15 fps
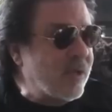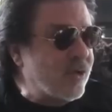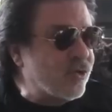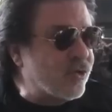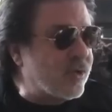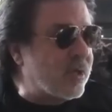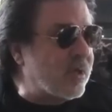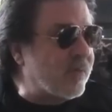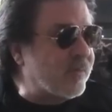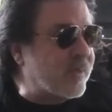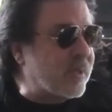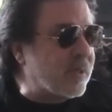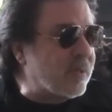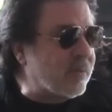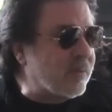shouldn't have,
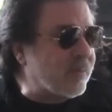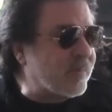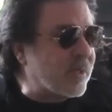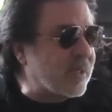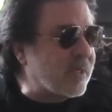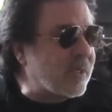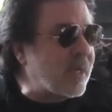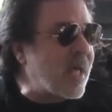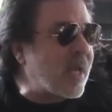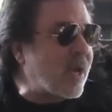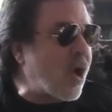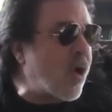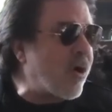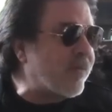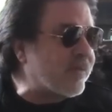but, but
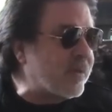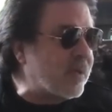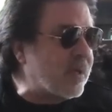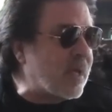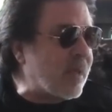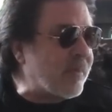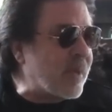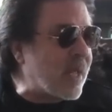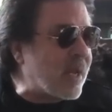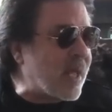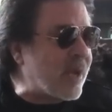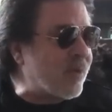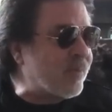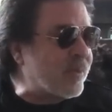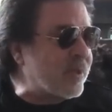not often. I'm not,
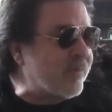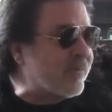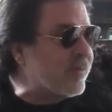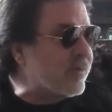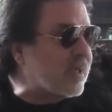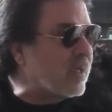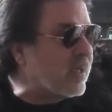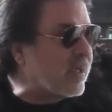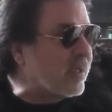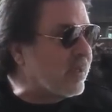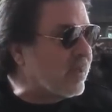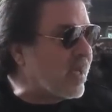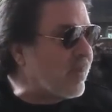I don't believe in stealing.